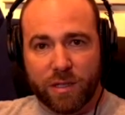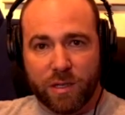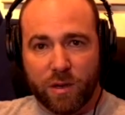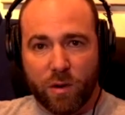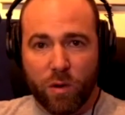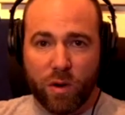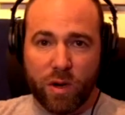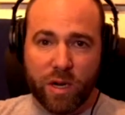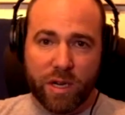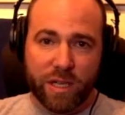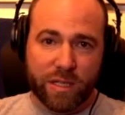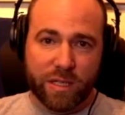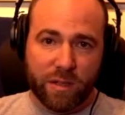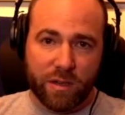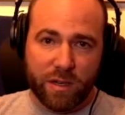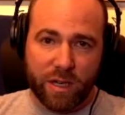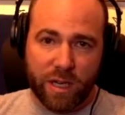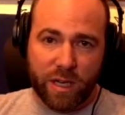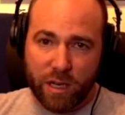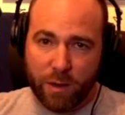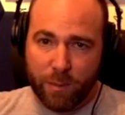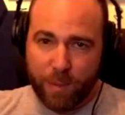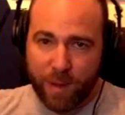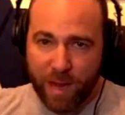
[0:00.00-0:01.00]
or is
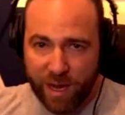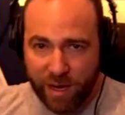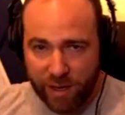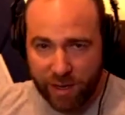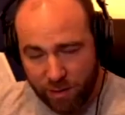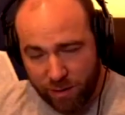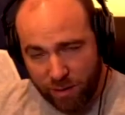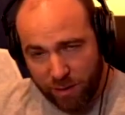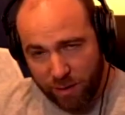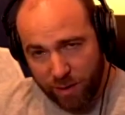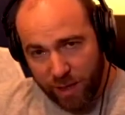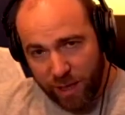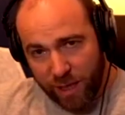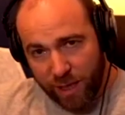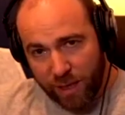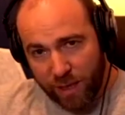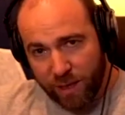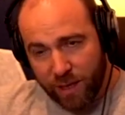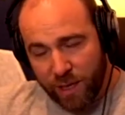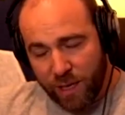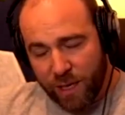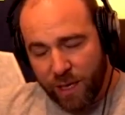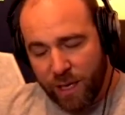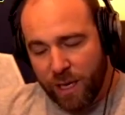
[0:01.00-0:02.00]
learning about it currently,
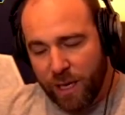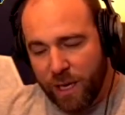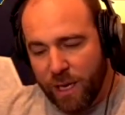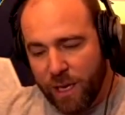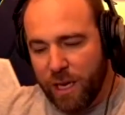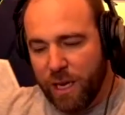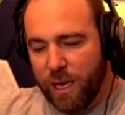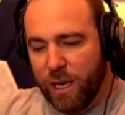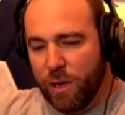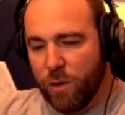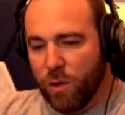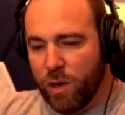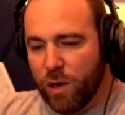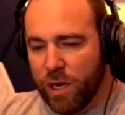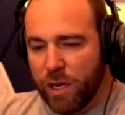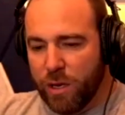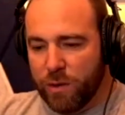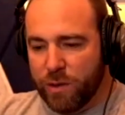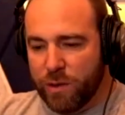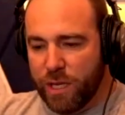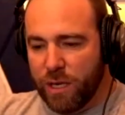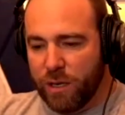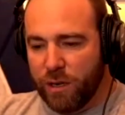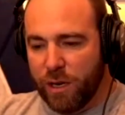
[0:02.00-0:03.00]
anyone
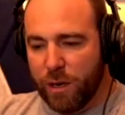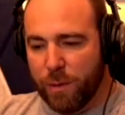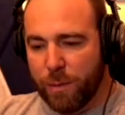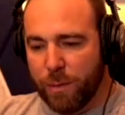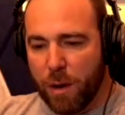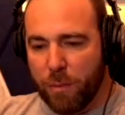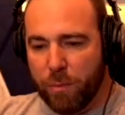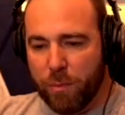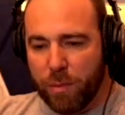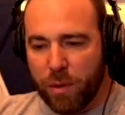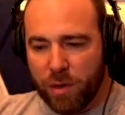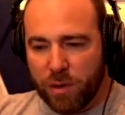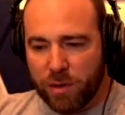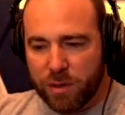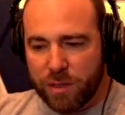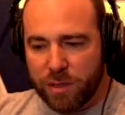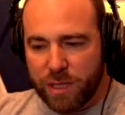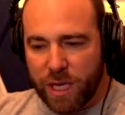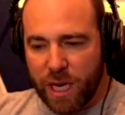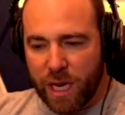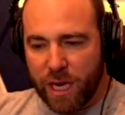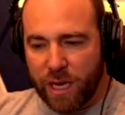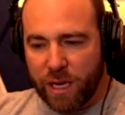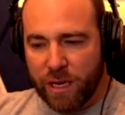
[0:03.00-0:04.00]
who's hearing about Pulse
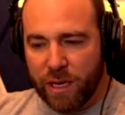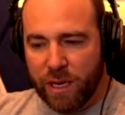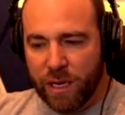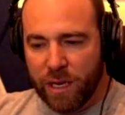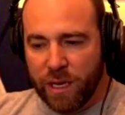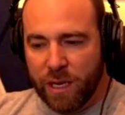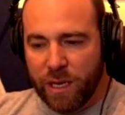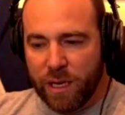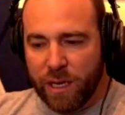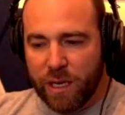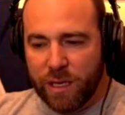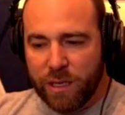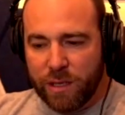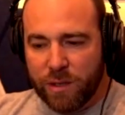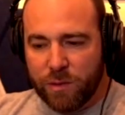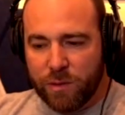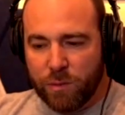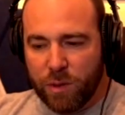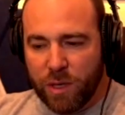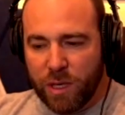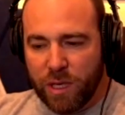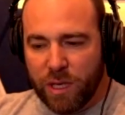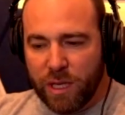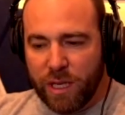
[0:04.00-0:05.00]
Chain is
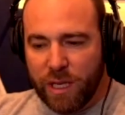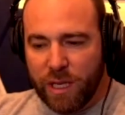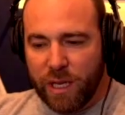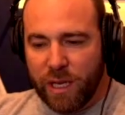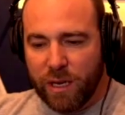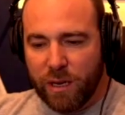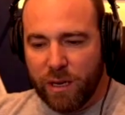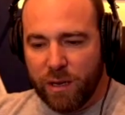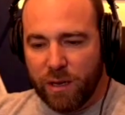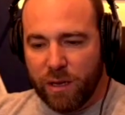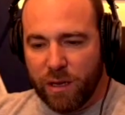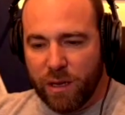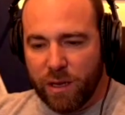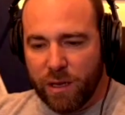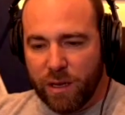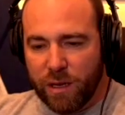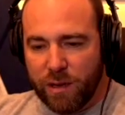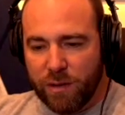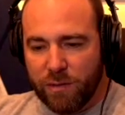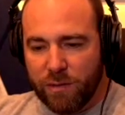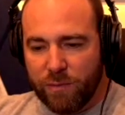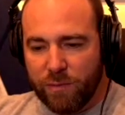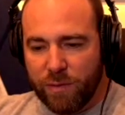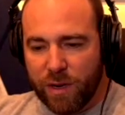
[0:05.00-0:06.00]
really in
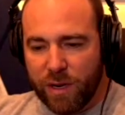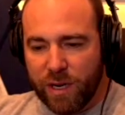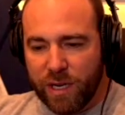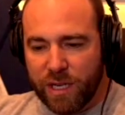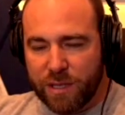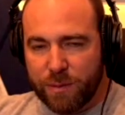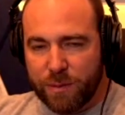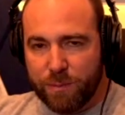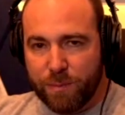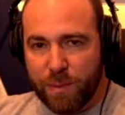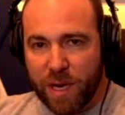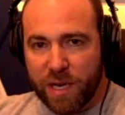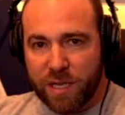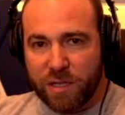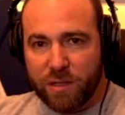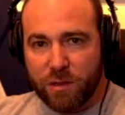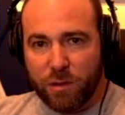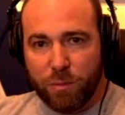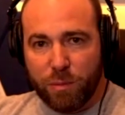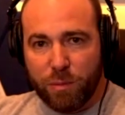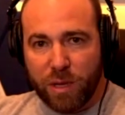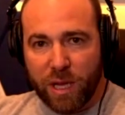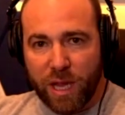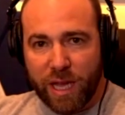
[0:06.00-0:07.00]
a very special
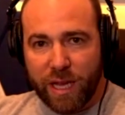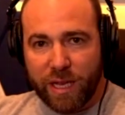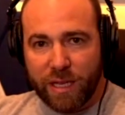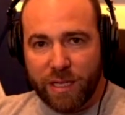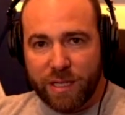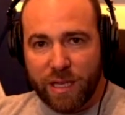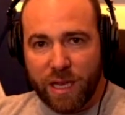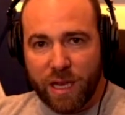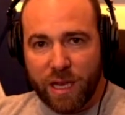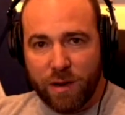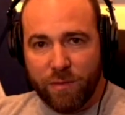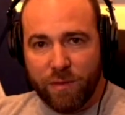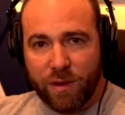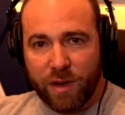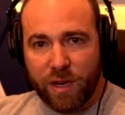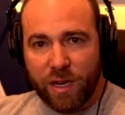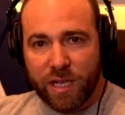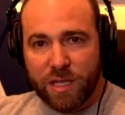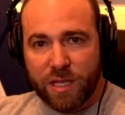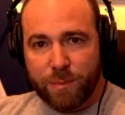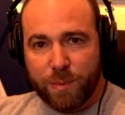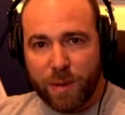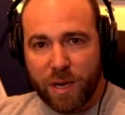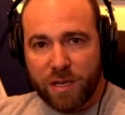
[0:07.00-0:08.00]
place at a very
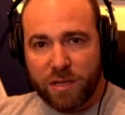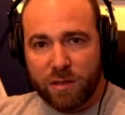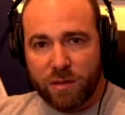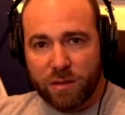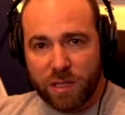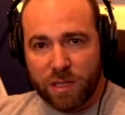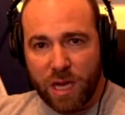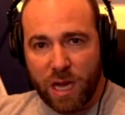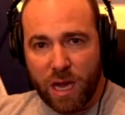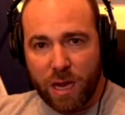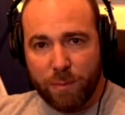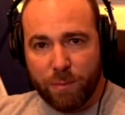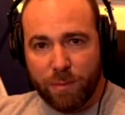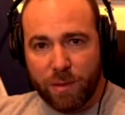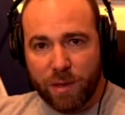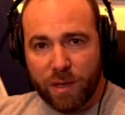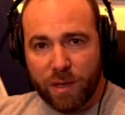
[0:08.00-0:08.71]
special time.